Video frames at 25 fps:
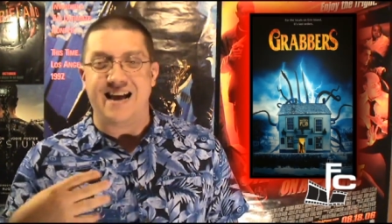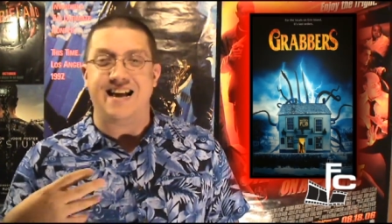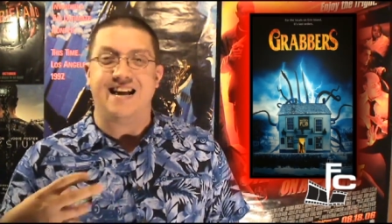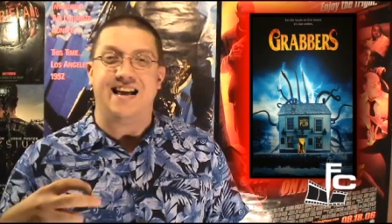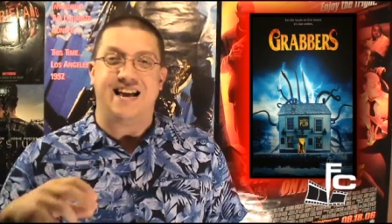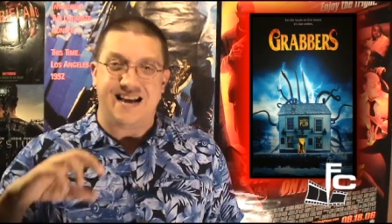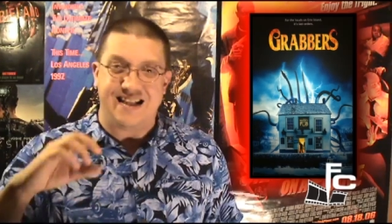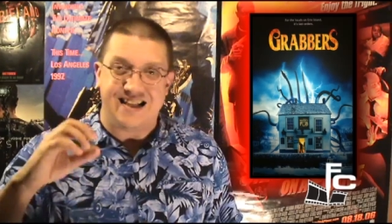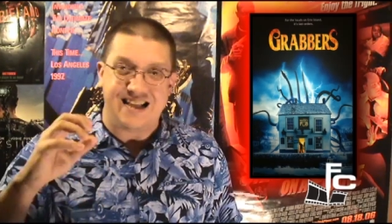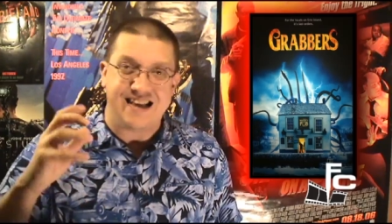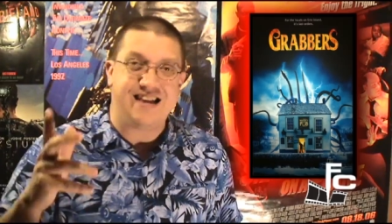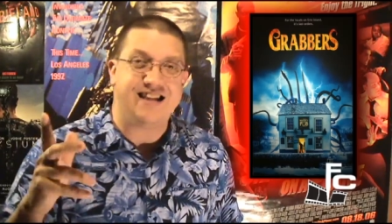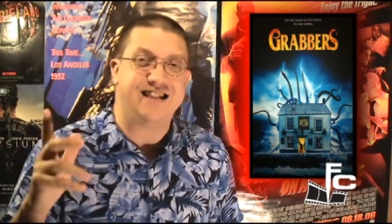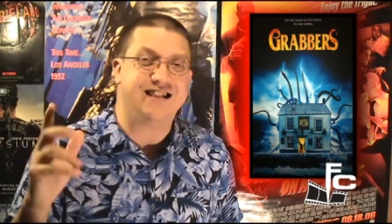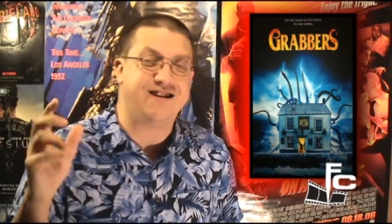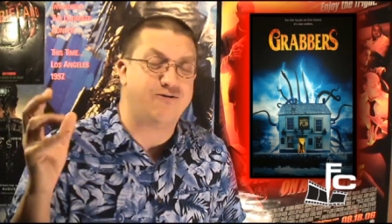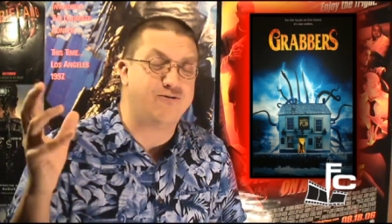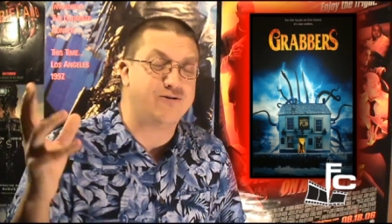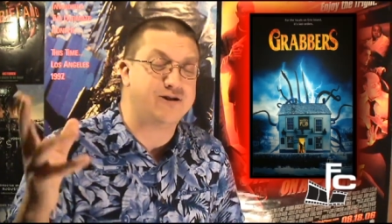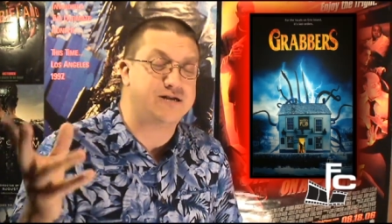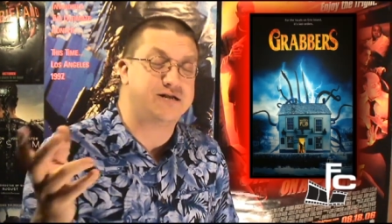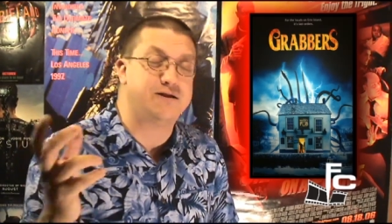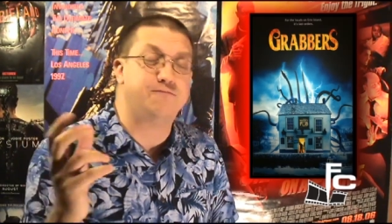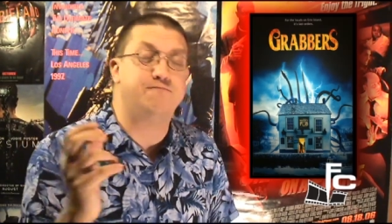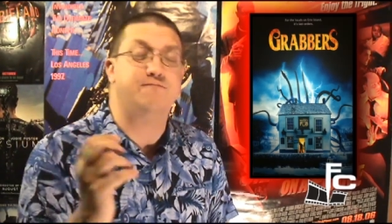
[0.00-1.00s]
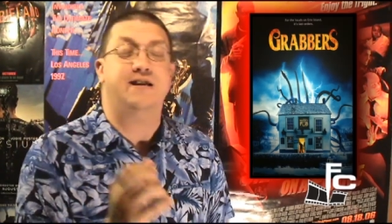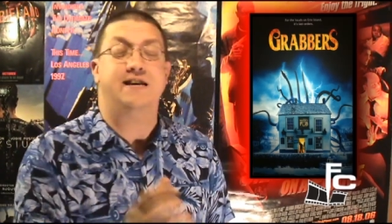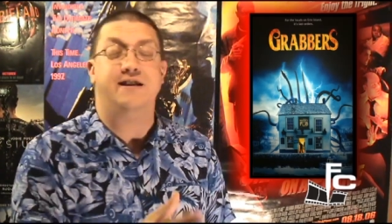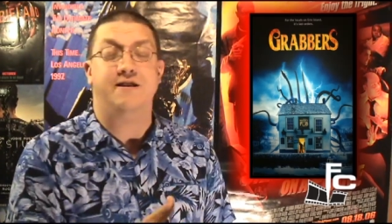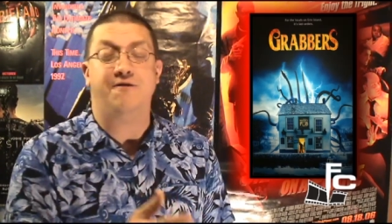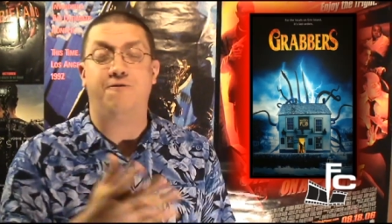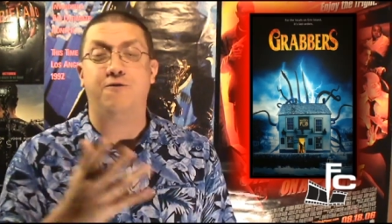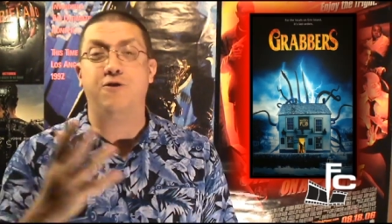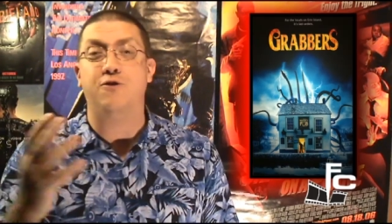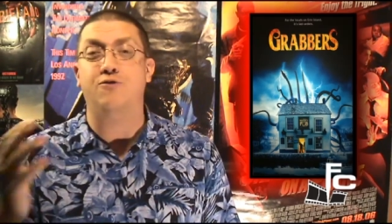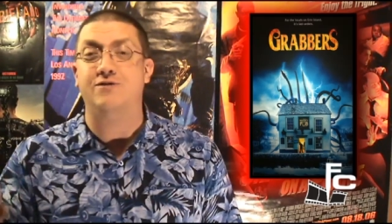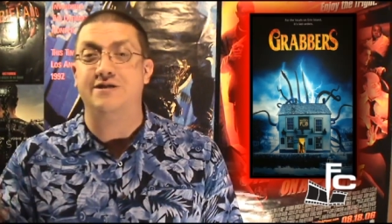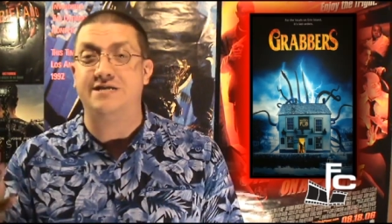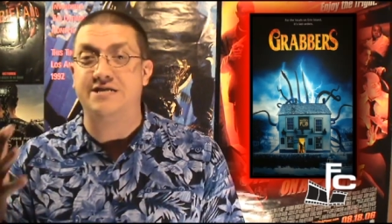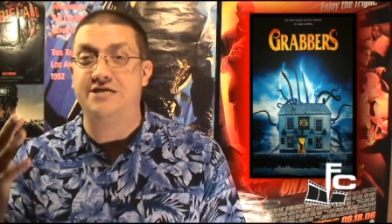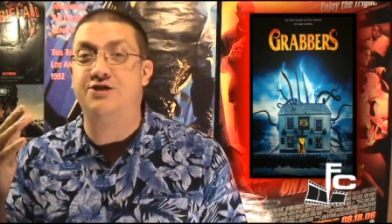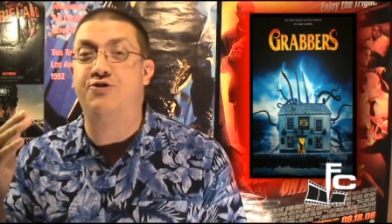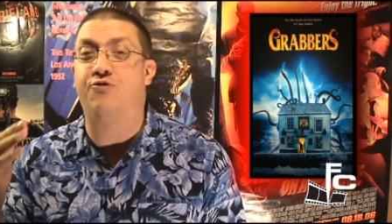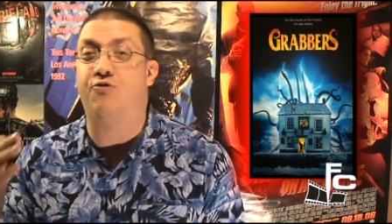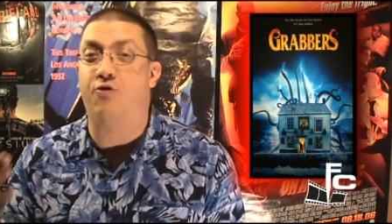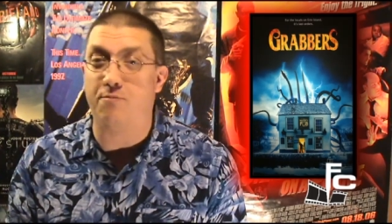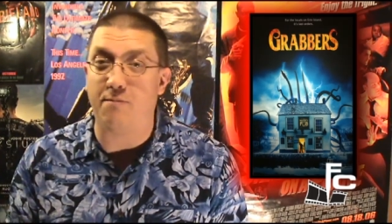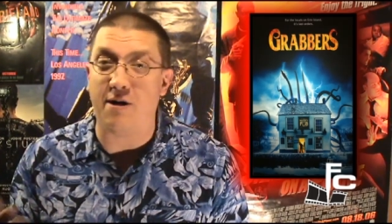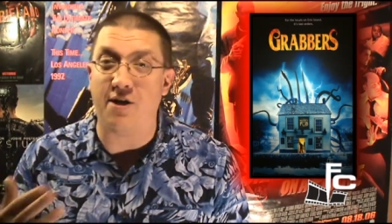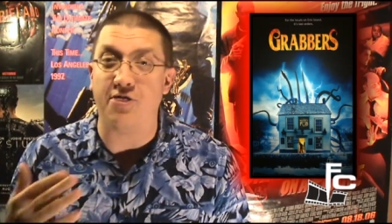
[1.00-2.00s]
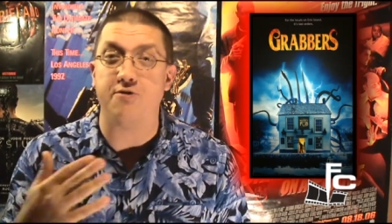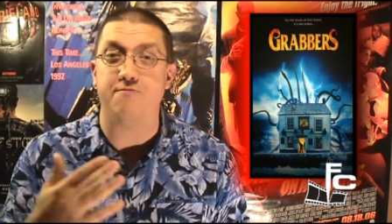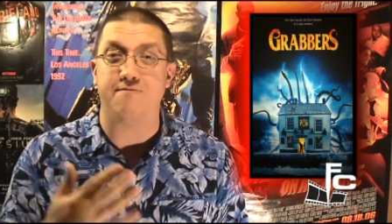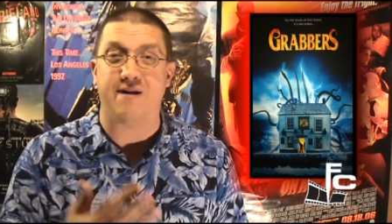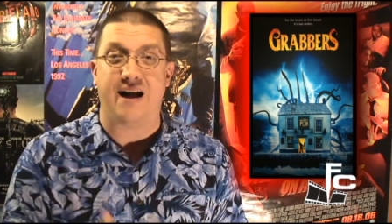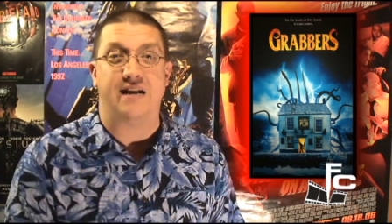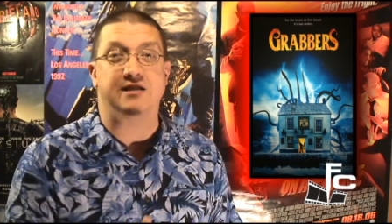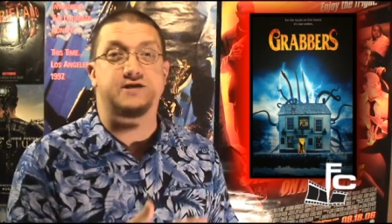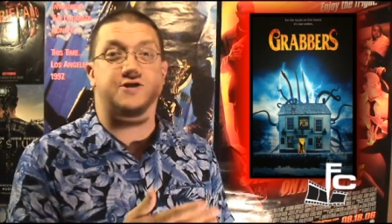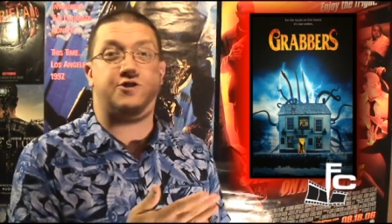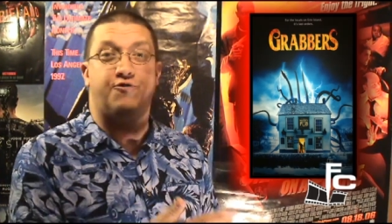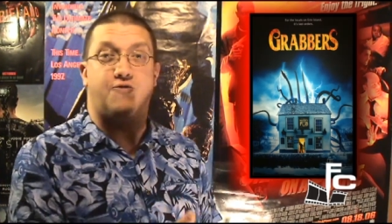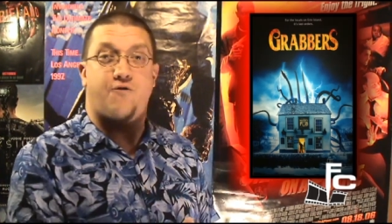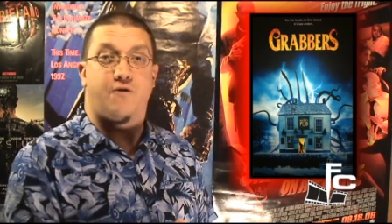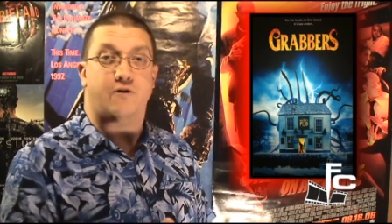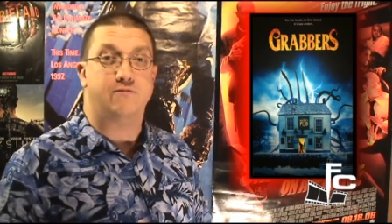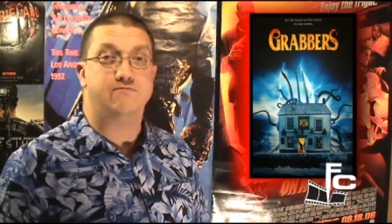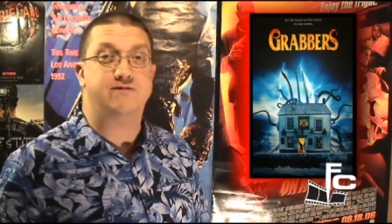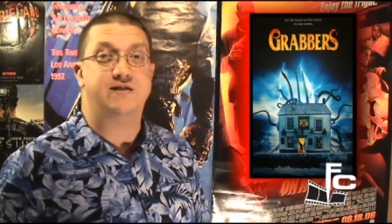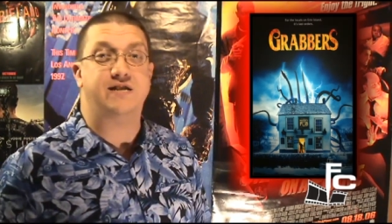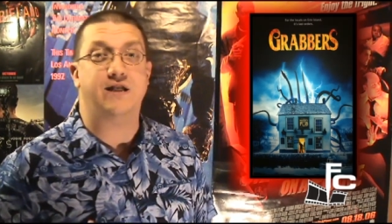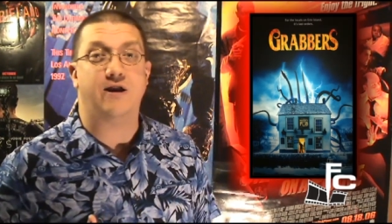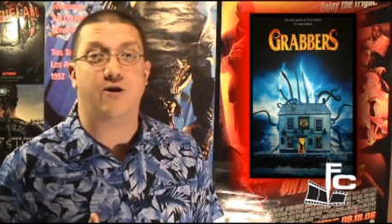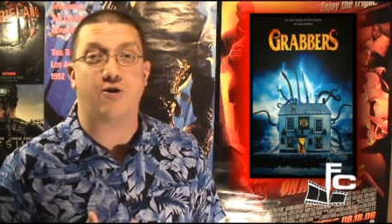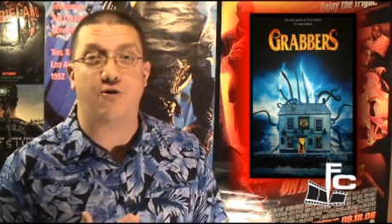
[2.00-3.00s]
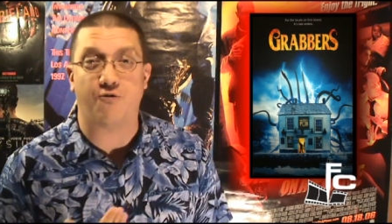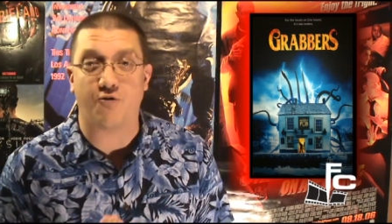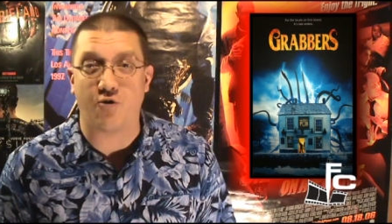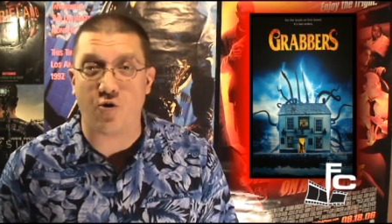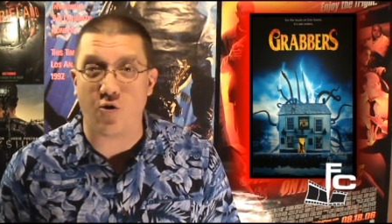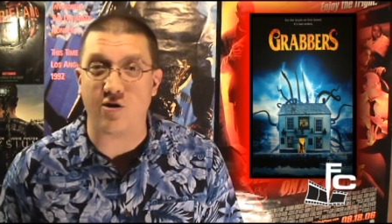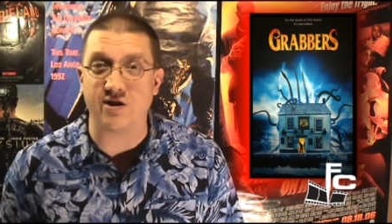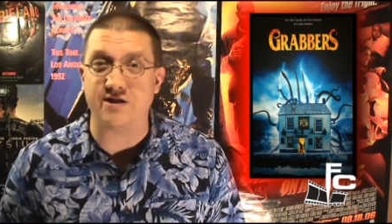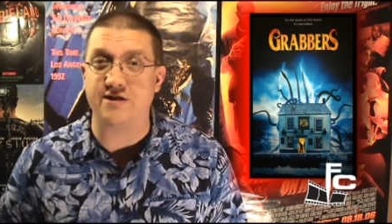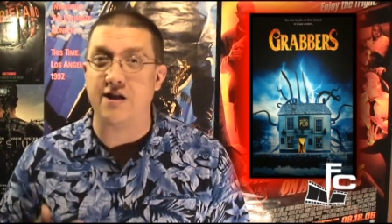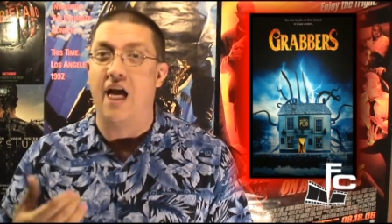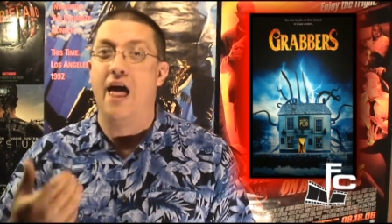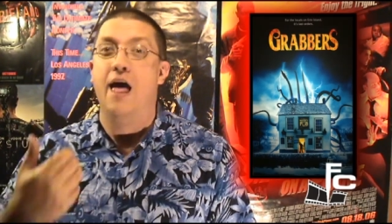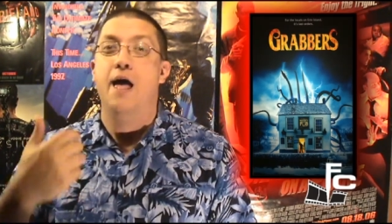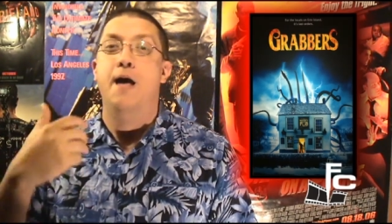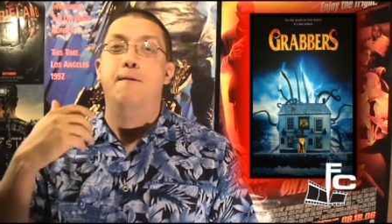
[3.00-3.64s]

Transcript: It, it, there were some influences from other monster films in there, of course,